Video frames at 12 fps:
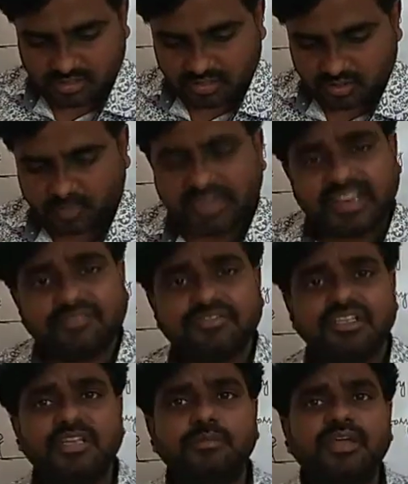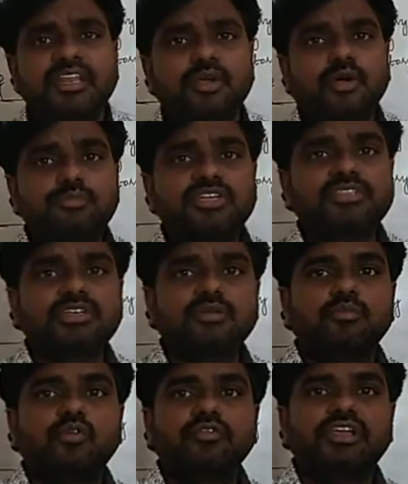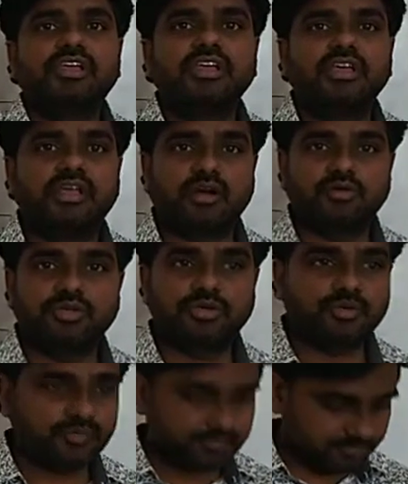You might have seen many objects are moving around you,